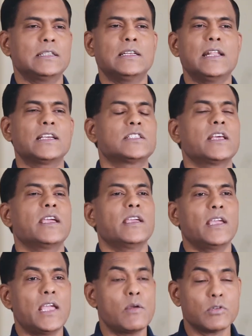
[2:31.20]
The next
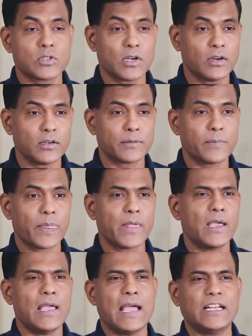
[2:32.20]
day, it was gone.
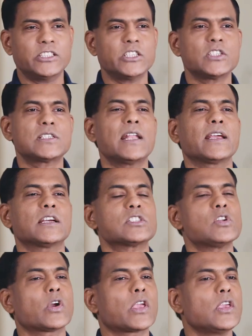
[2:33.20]
And Jesus is telling
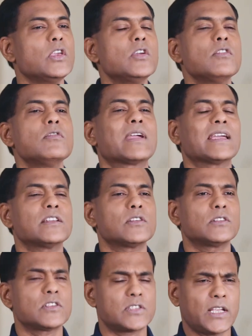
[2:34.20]
us, look, you can
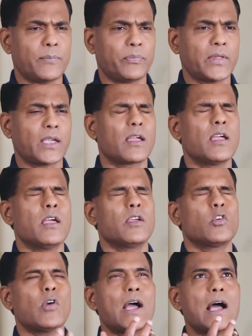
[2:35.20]
do the same thing.
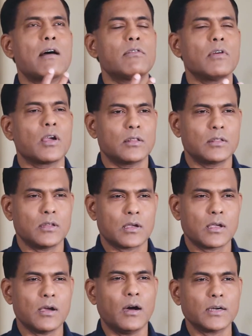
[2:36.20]
You have the
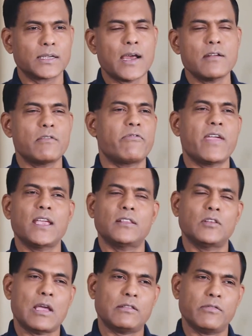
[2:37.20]
God kind of
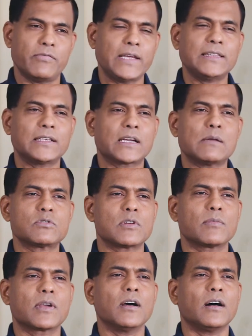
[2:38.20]
faith. You have the faith that comes
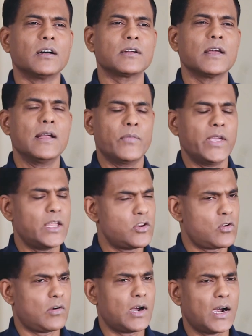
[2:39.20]
from God
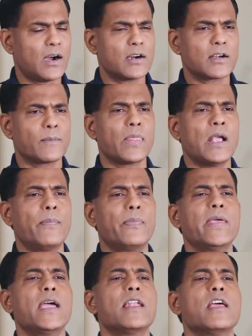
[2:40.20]
in your heart.
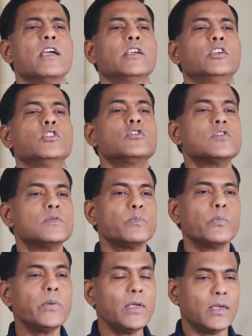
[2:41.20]
Then you
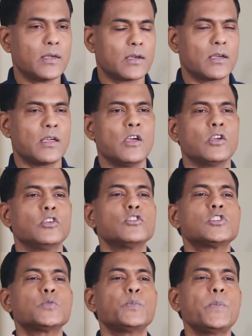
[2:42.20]
speak.
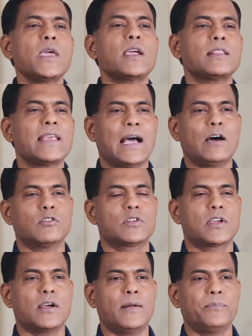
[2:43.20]
You speak the
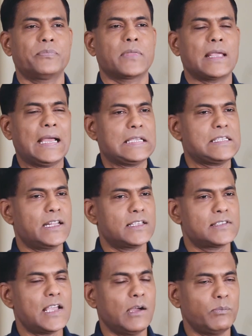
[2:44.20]
outcome. As an
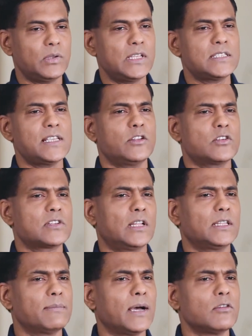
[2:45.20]
example, He said, you
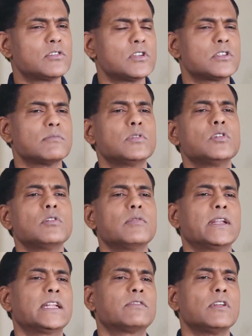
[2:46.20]
tell the mountain to
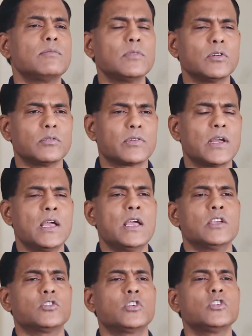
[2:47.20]
move and it will move.
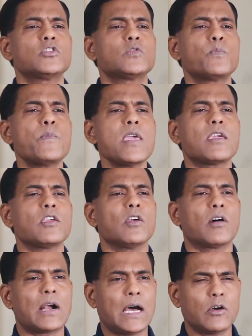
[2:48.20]
So you speak
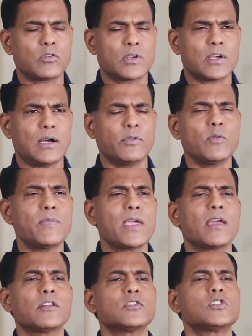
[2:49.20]
your outcome. You
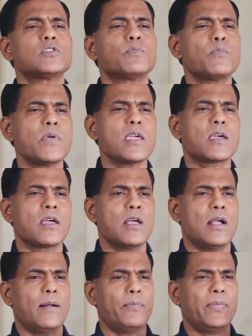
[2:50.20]
begin to speak
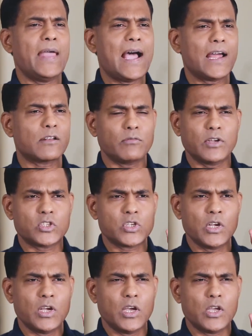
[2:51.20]
that
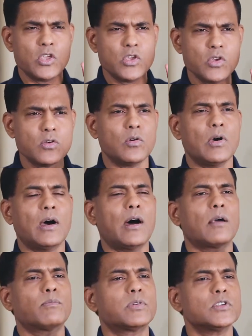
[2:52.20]
which you
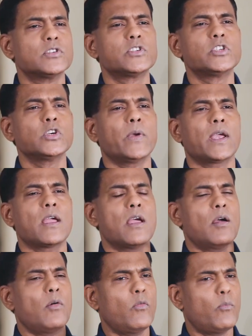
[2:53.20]
are pursuing
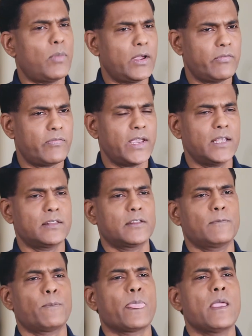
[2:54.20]
by
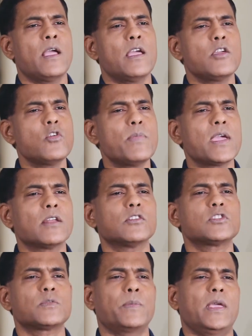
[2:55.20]
faith. You begin
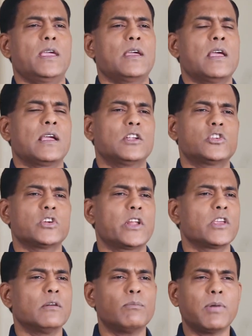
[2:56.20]
to speak
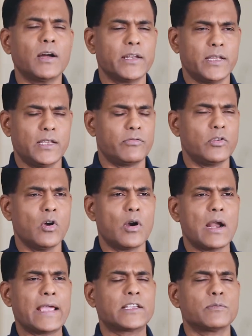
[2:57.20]
concerning your body. If you
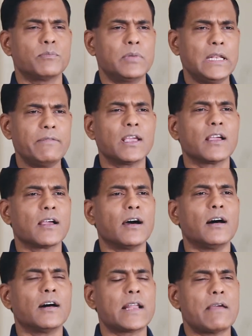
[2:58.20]
are believing
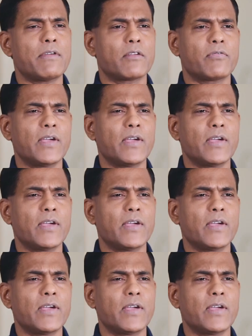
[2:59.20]
God, having